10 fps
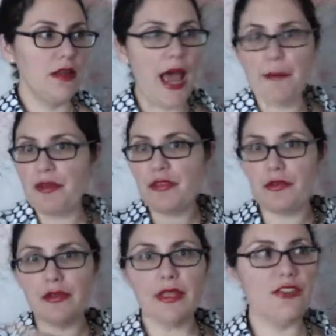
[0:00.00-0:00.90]
Happy in
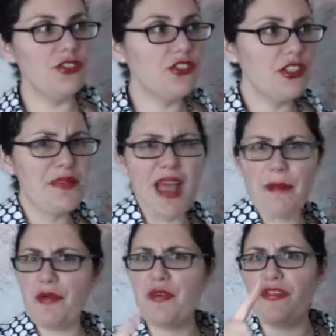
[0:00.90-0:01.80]
their relationships?
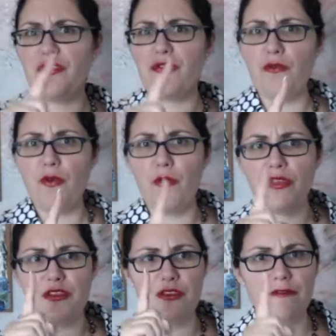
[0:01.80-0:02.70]
Happy with
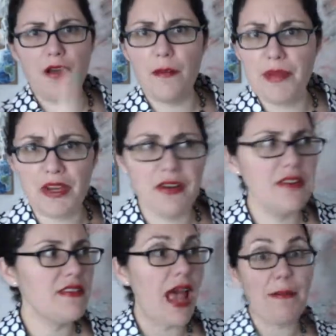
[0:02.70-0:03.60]
their
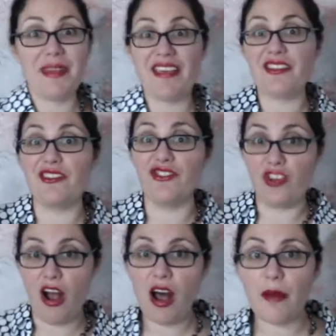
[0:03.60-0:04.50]
appearance? Happy at their
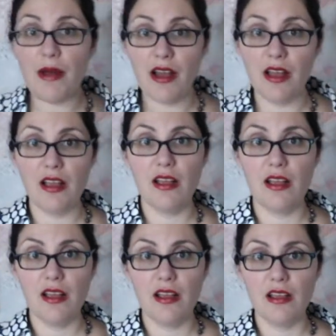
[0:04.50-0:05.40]
job?
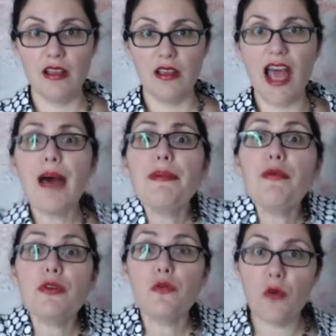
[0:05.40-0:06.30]

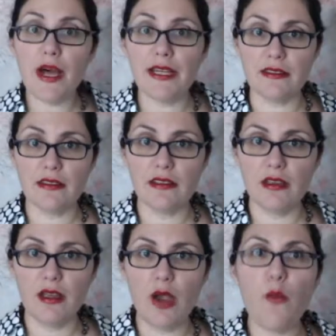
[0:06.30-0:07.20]
Happy with what?
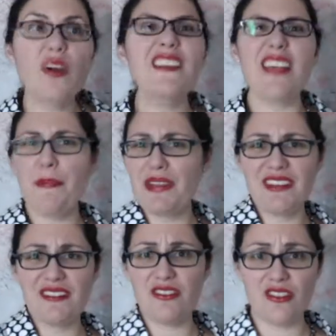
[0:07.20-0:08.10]
And what does
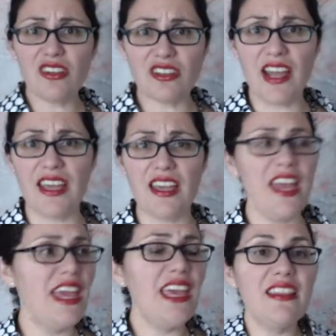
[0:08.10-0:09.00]
happiness look like?
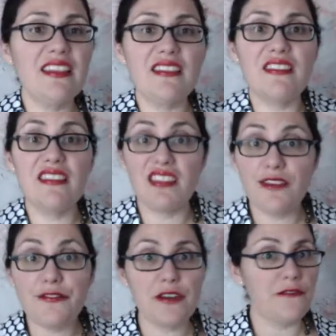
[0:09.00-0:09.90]
It's
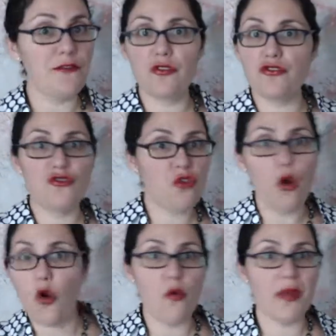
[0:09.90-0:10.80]
different for
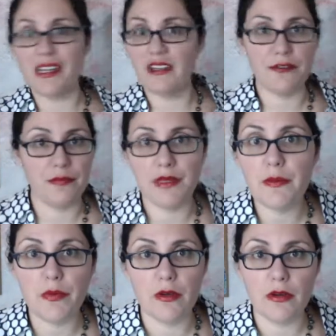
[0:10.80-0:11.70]
so many different
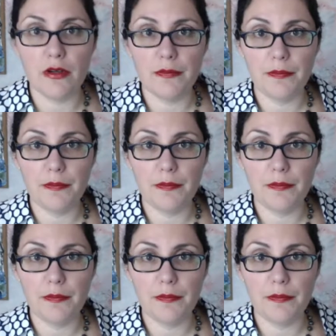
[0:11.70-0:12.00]
people,